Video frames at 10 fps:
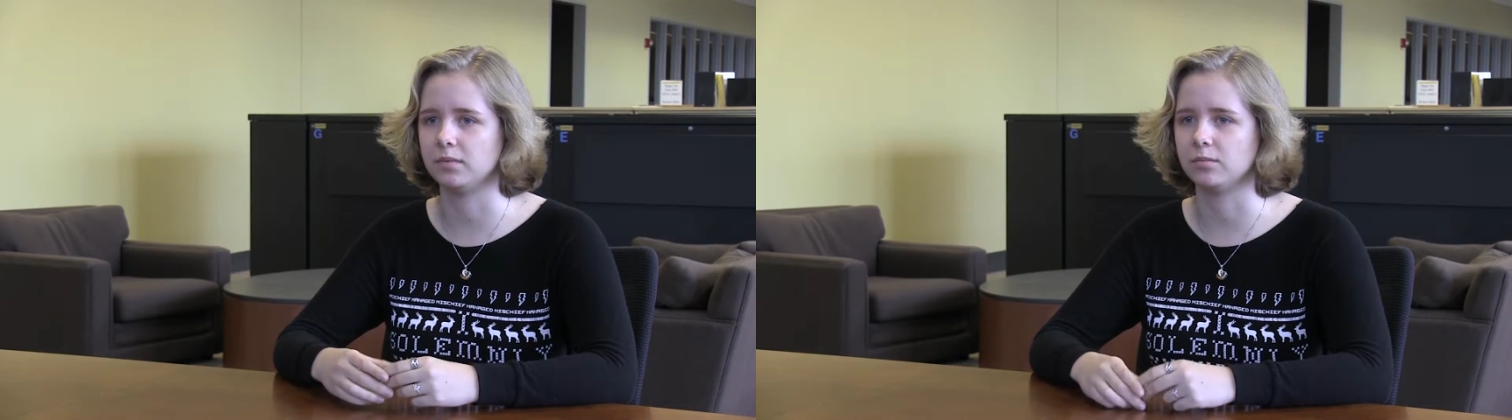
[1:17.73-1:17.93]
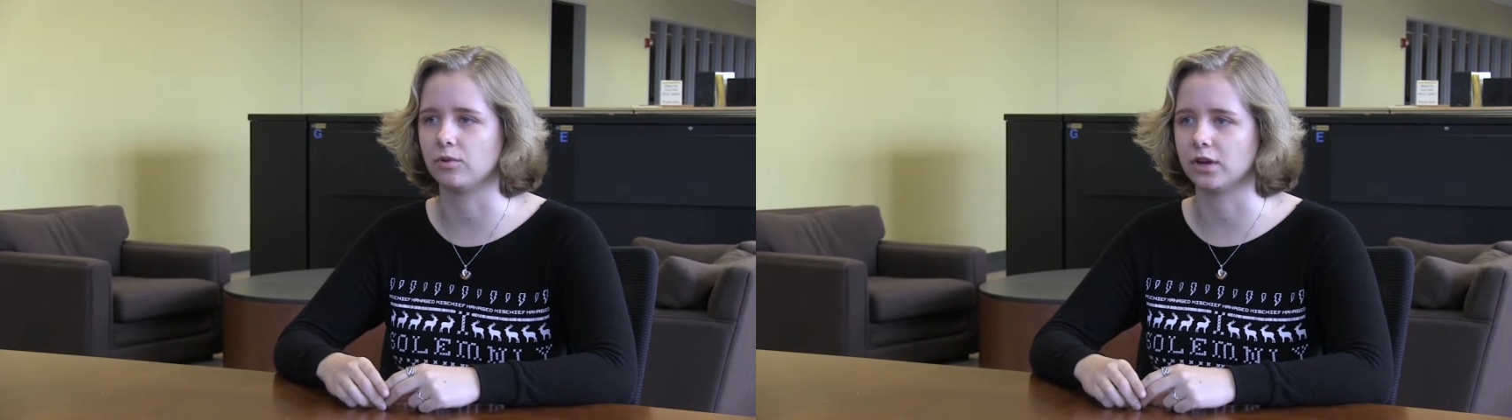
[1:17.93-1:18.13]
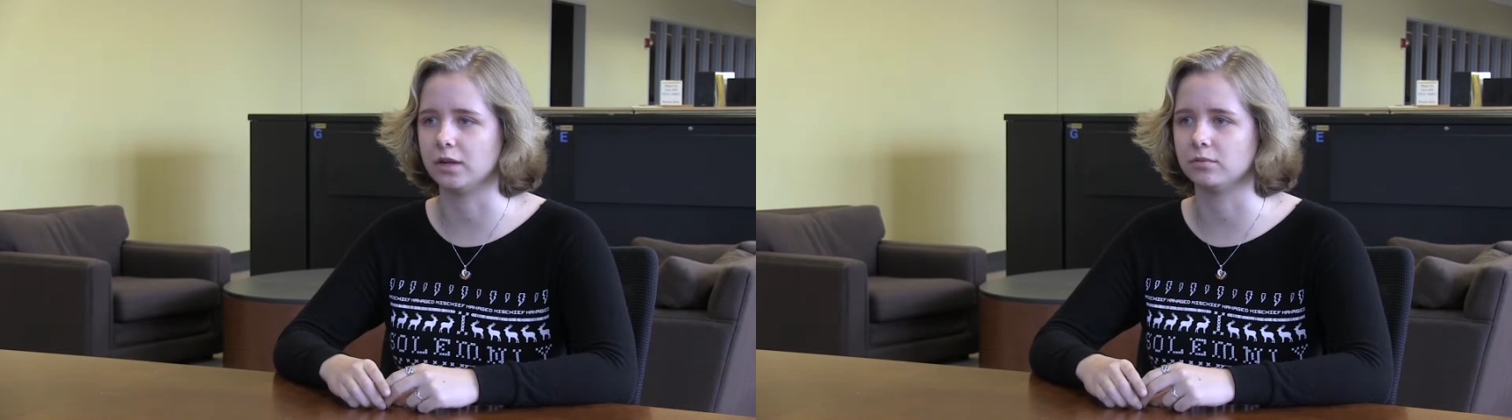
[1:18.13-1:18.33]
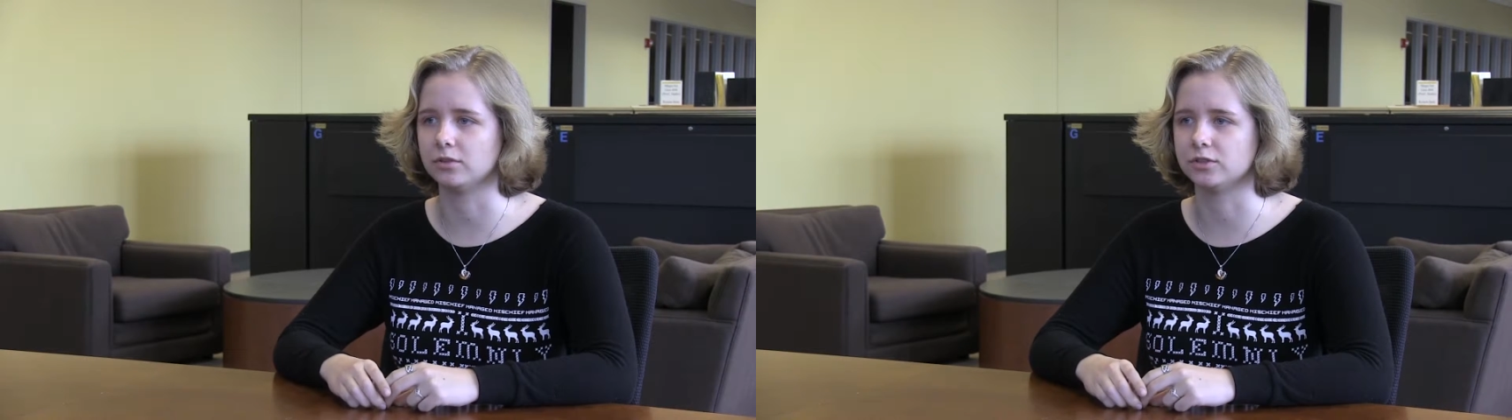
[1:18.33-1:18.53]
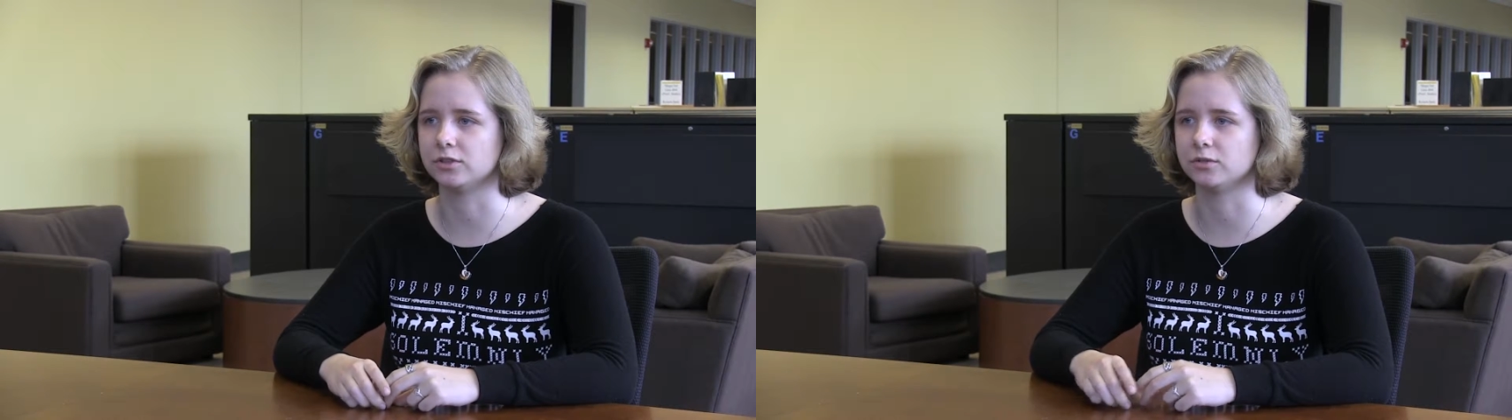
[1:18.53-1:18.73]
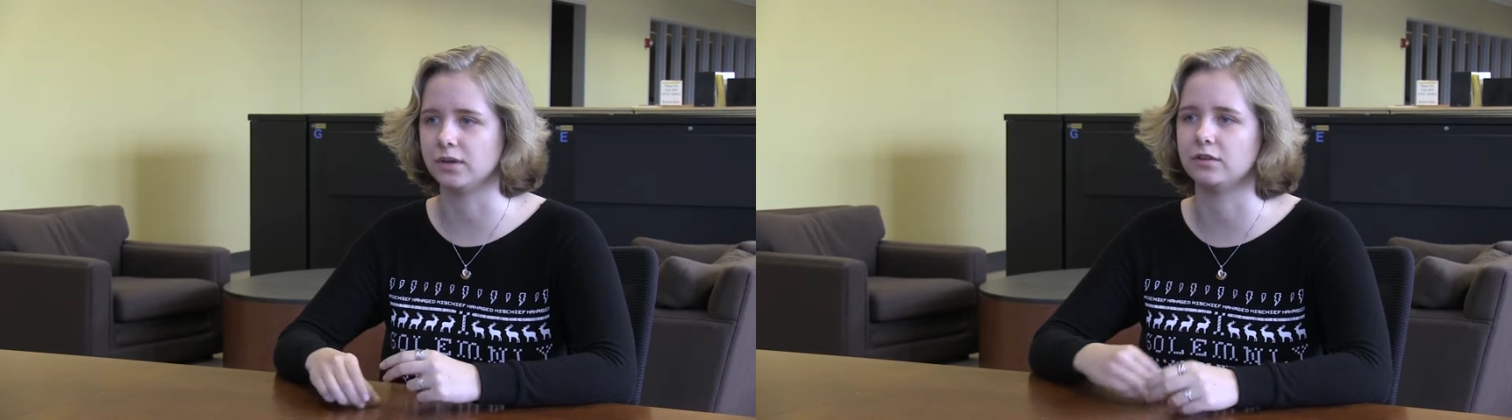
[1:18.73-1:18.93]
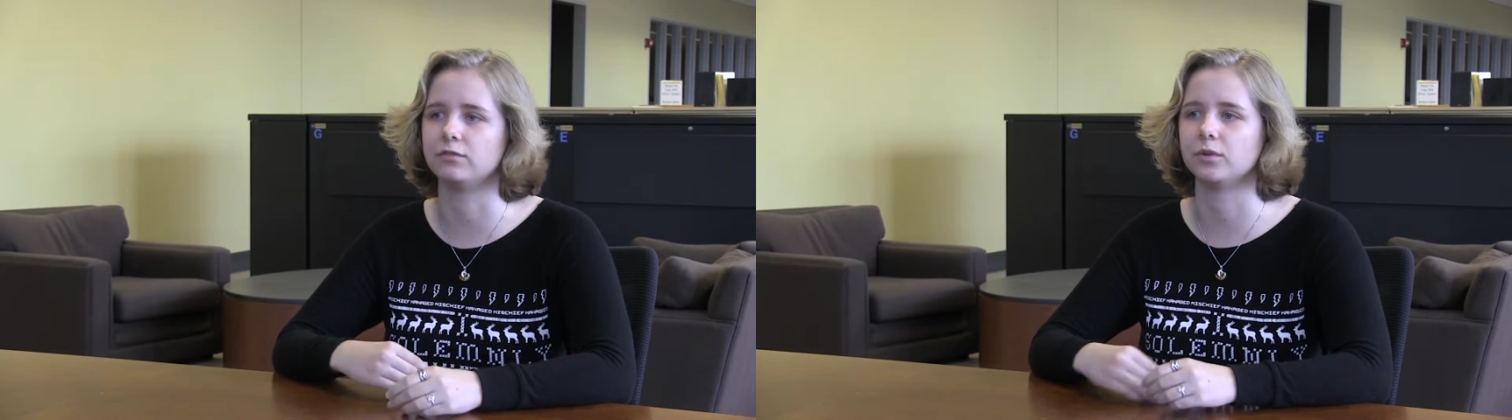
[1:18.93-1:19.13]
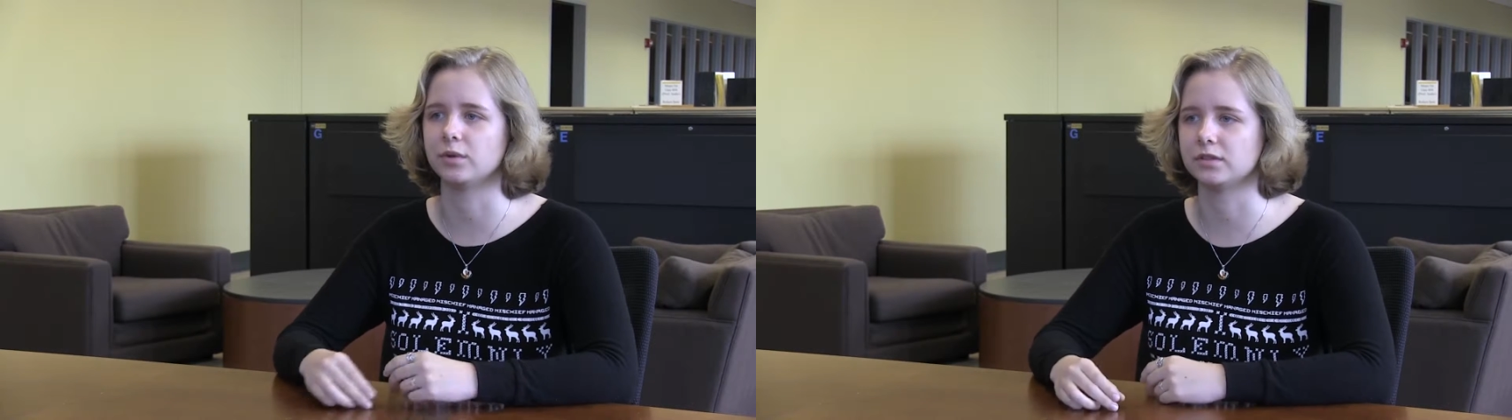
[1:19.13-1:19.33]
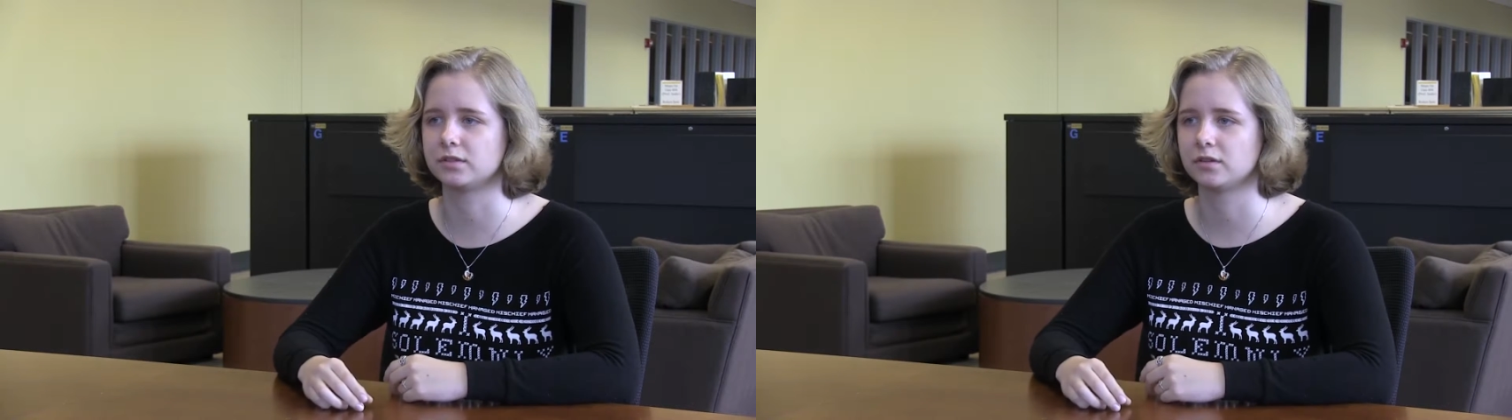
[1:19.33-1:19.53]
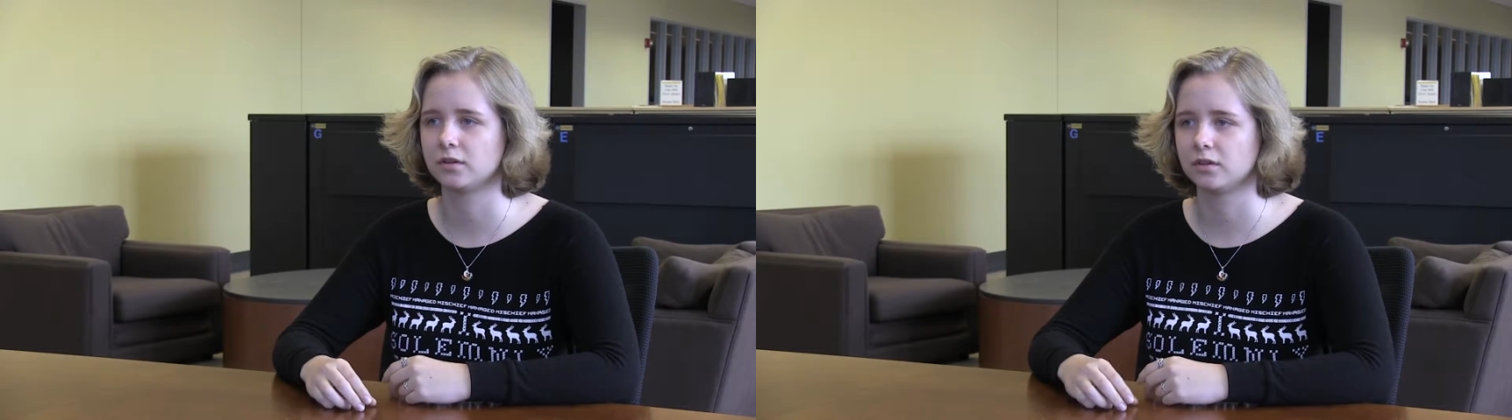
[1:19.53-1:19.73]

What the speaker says: me more able to influence